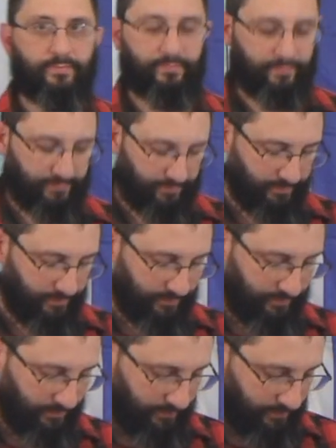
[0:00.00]

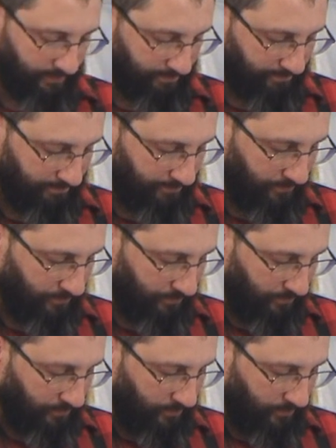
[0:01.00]
[no speech]